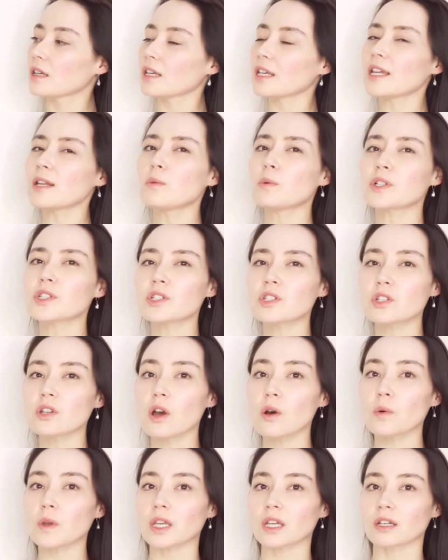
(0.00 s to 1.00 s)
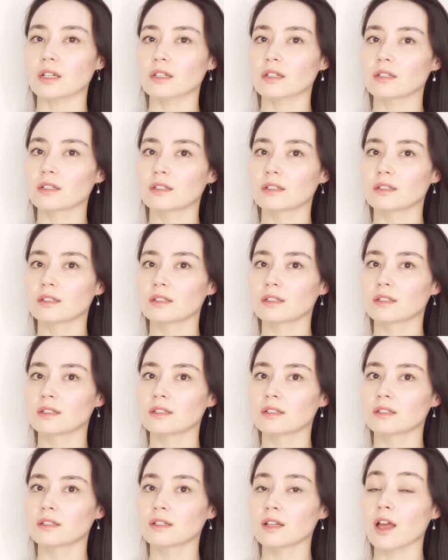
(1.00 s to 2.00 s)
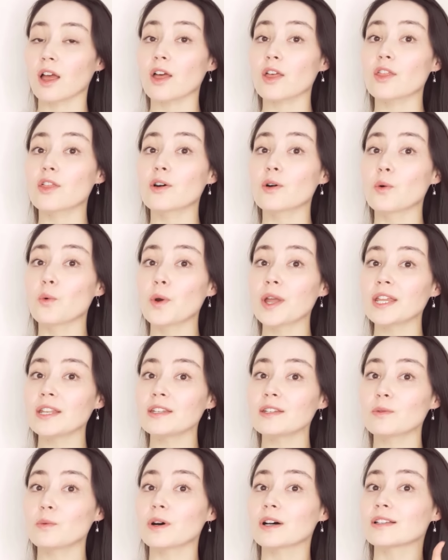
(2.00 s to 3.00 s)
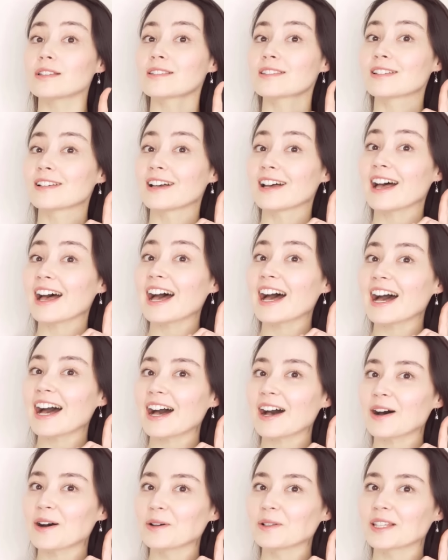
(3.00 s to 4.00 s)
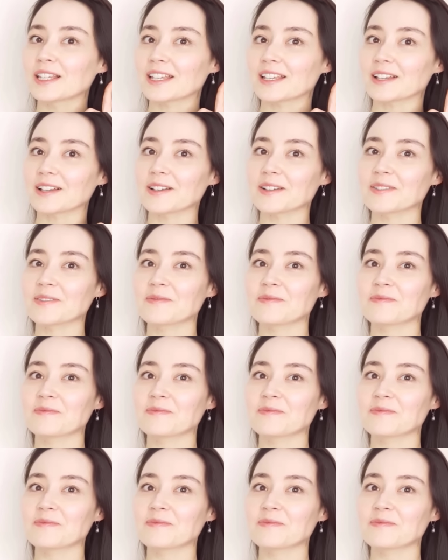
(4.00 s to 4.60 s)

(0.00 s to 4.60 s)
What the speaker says: It was snowing. The wind was howling.